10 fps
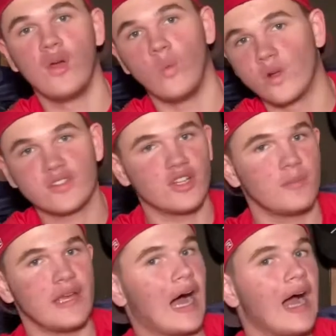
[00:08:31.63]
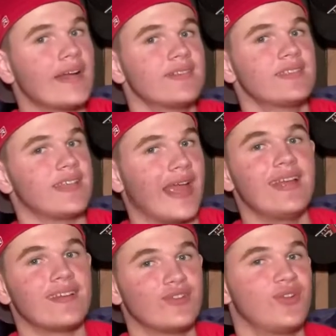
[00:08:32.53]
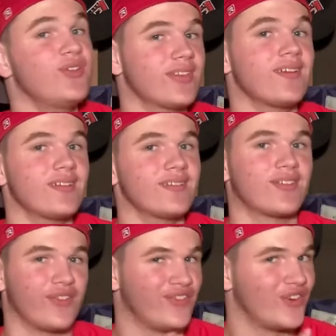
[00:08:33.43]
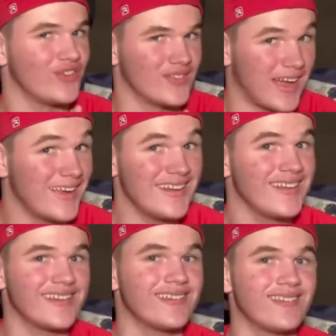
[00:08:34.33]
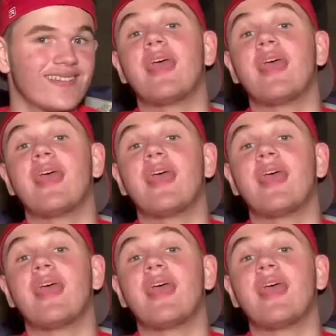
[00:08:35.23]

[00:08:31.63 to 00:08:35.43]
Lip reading: what's going to be higher than 8 2/3, the full 9 innings,